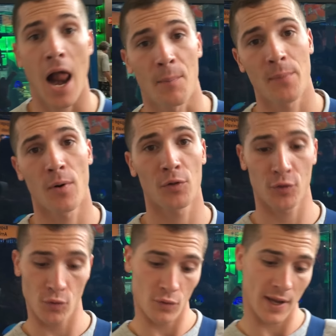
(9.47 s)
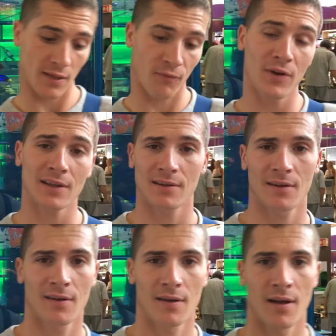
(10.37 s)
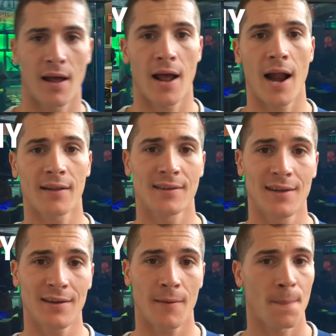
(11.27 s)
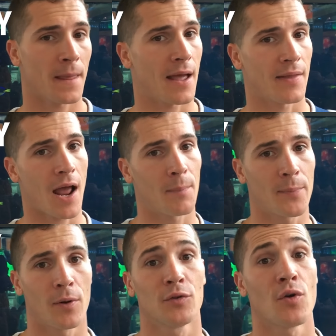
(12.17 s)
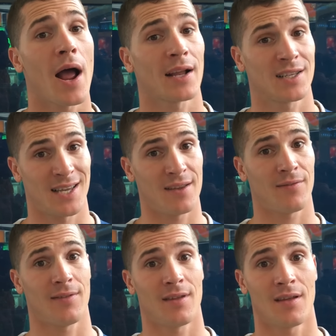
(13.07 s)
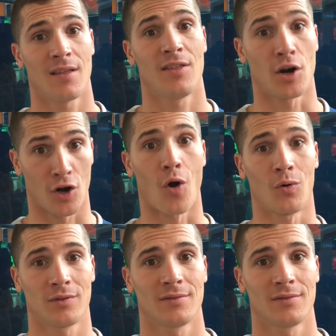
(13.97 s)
help people to get fit, healthy, and help people to achieve their goal.